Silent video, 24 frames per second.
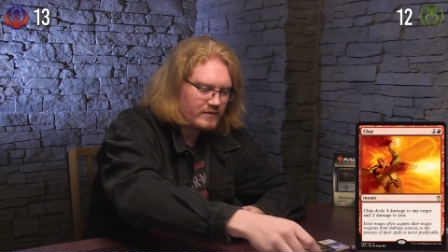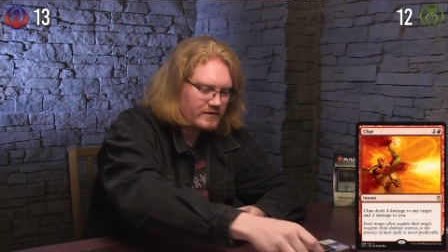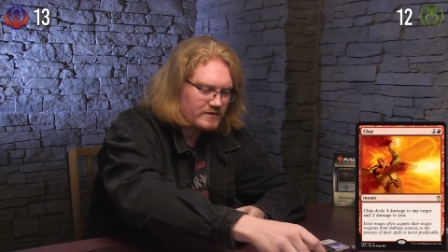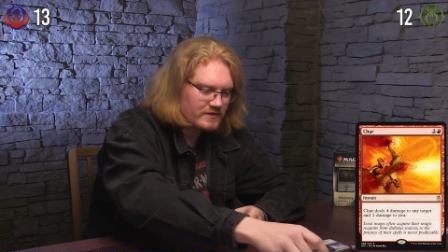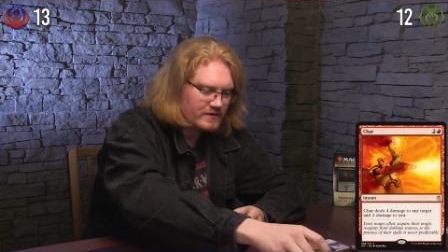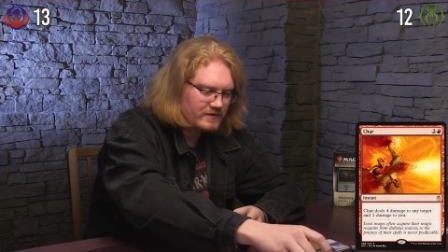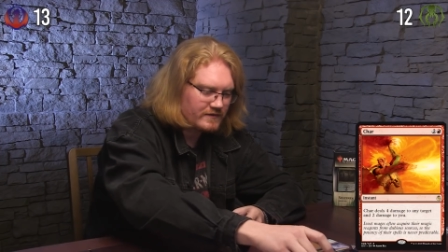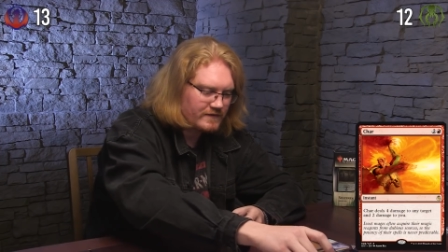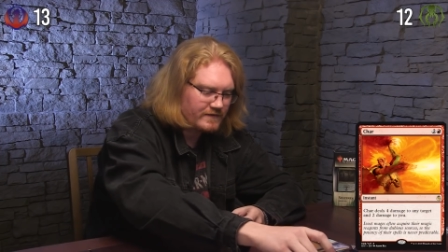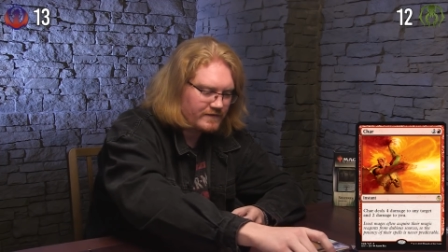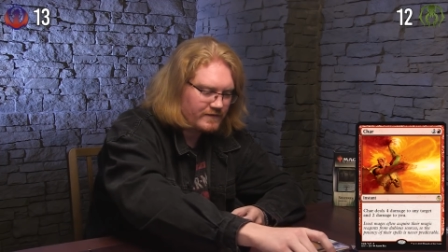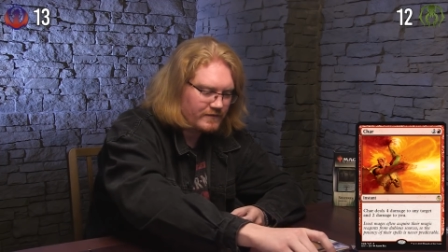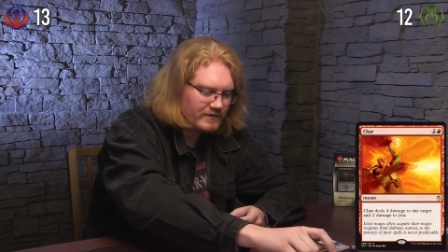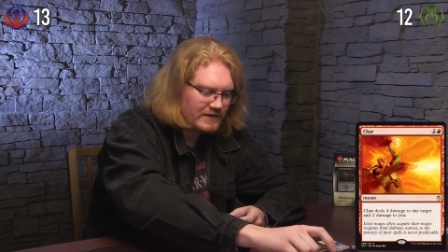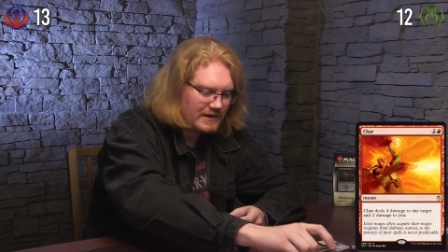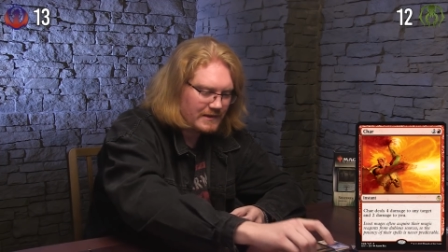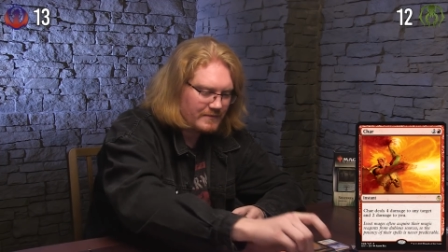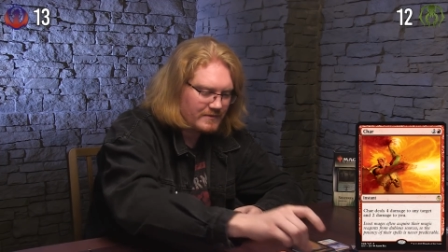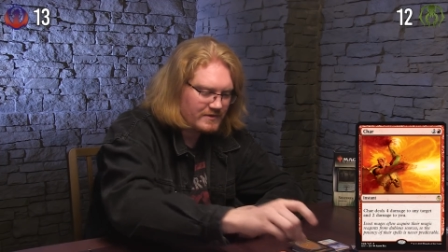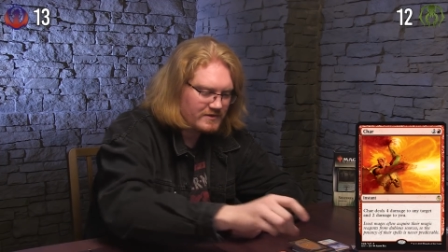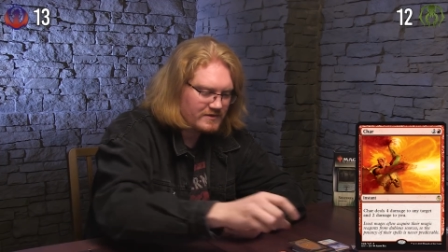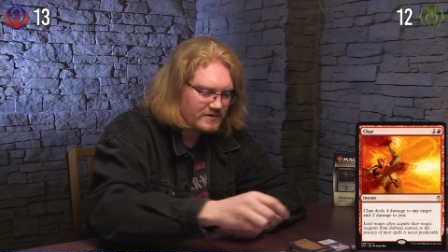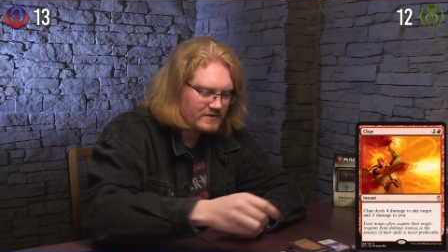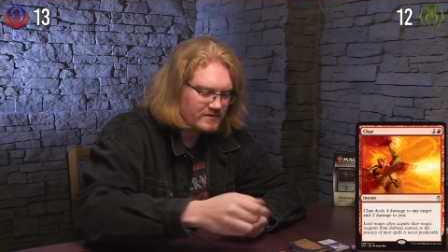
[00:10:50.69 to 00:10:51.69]
It says four
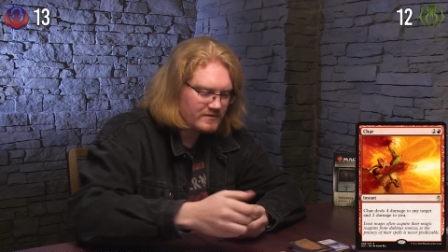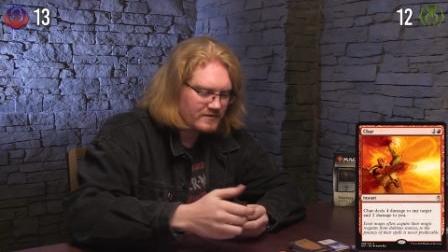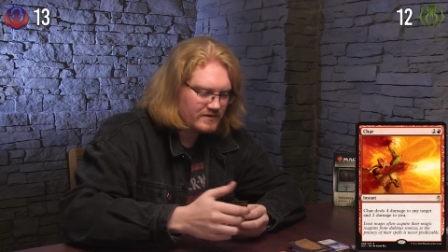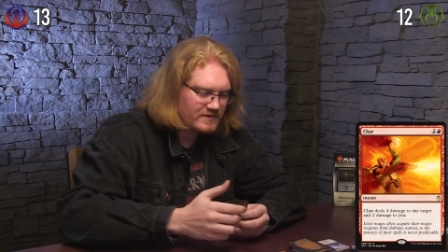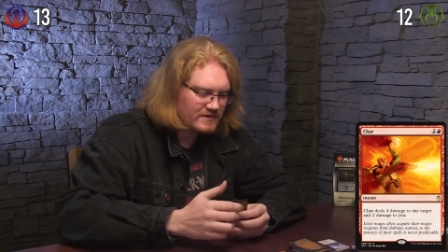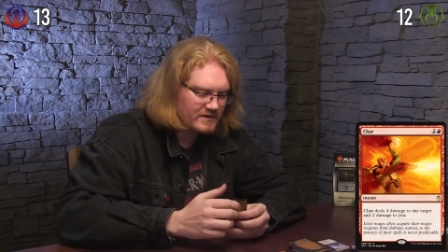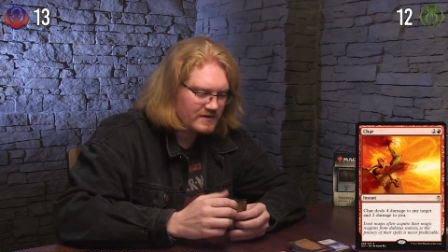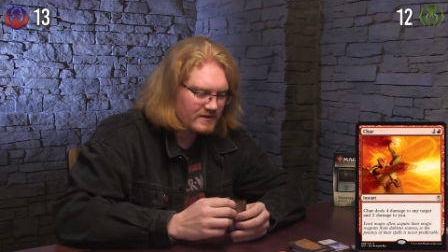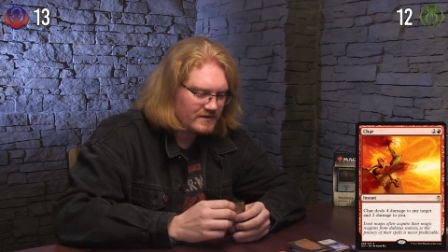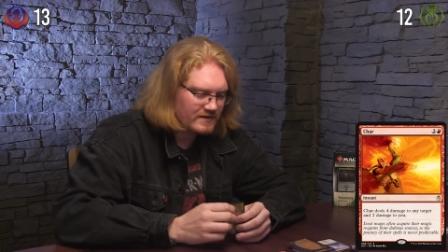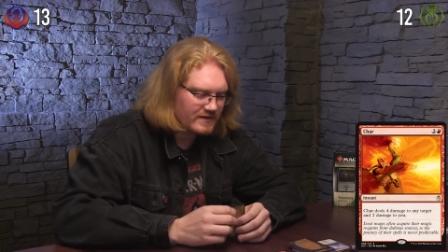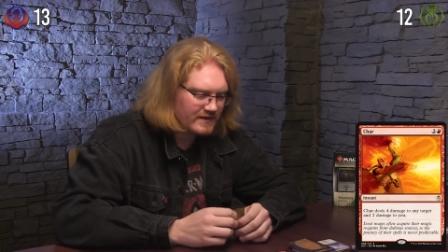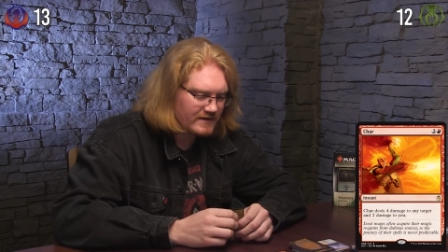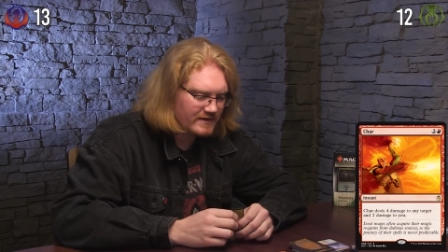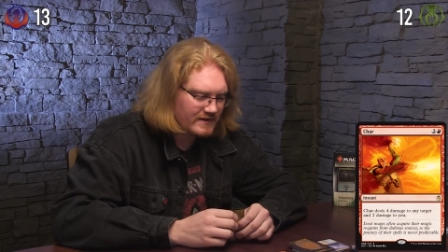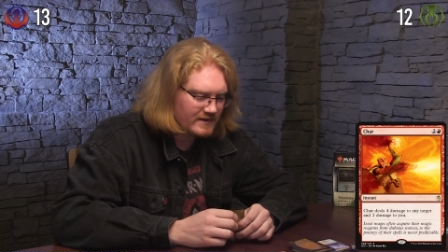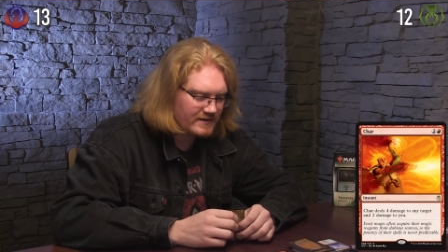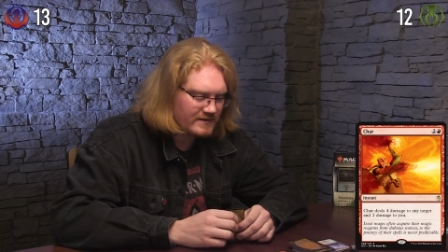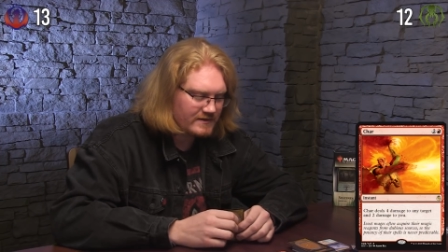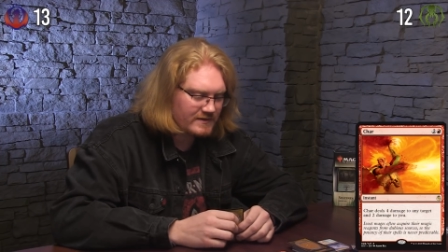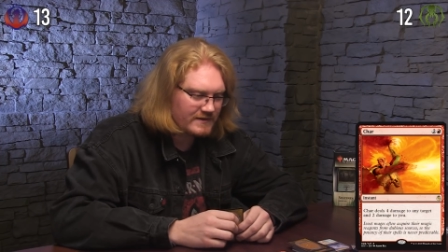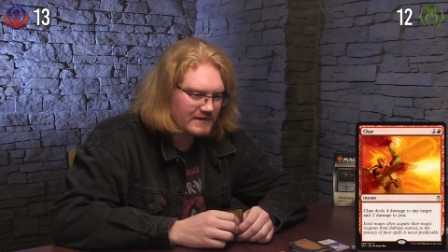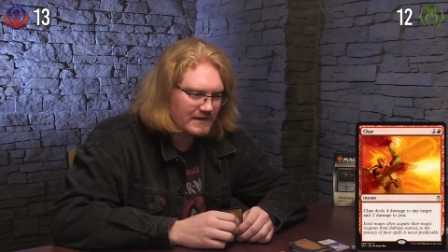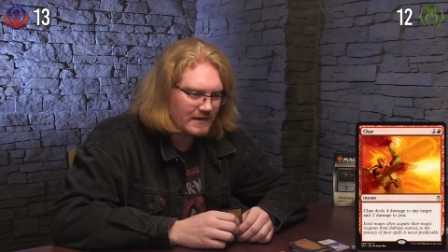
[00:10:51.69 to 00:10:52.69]
damage to a target
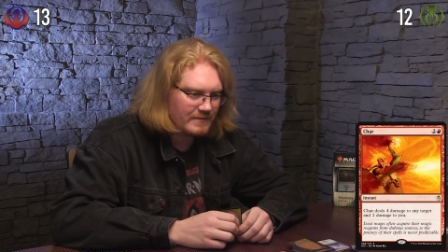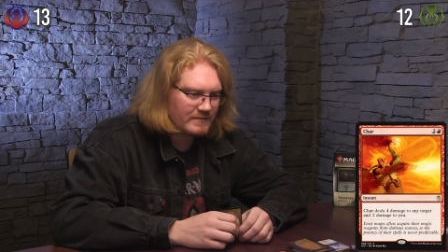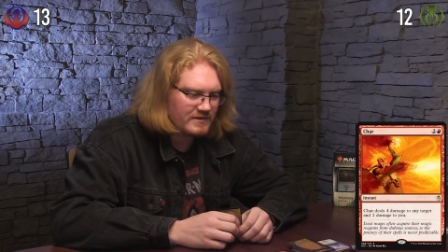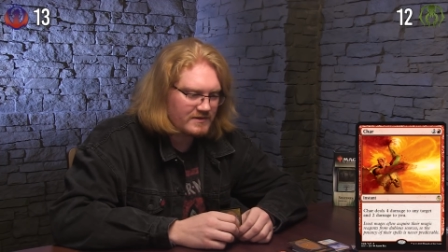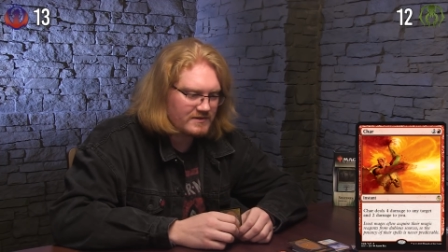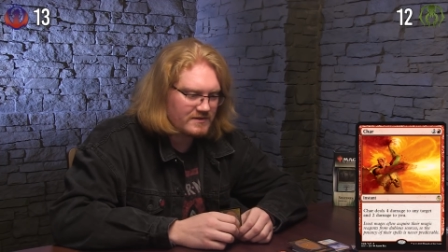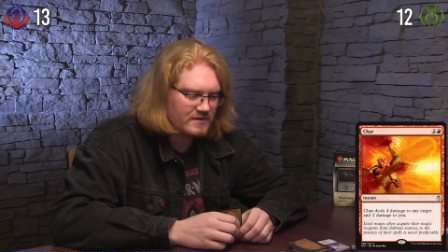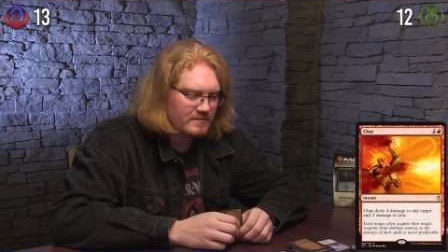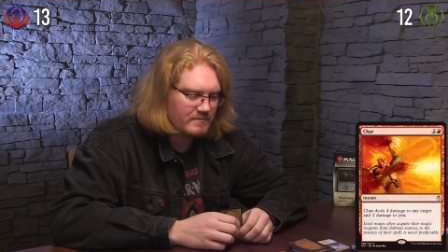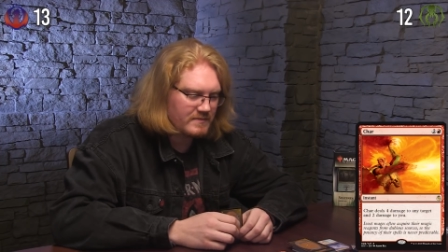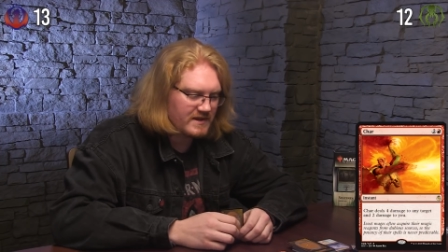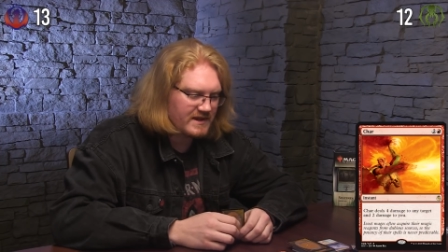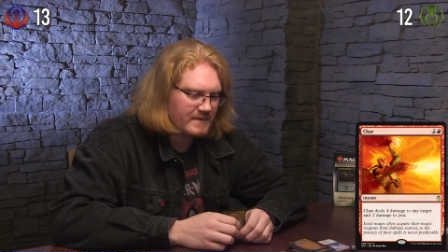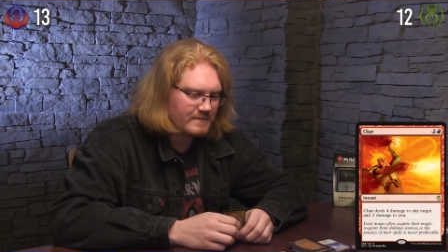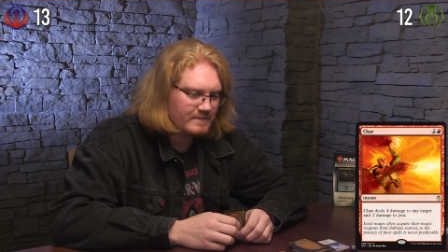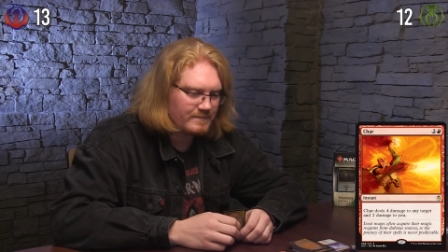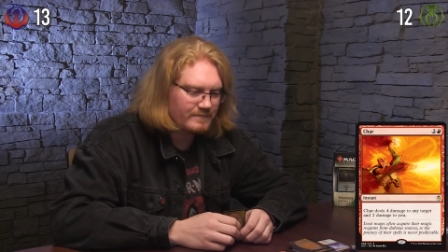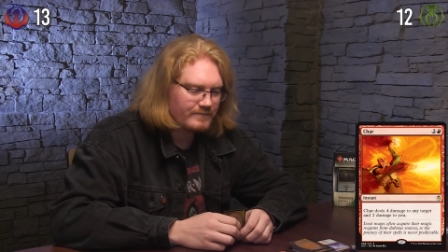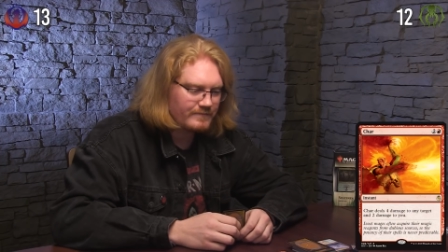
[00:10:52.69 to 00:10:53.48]
and two damage to me.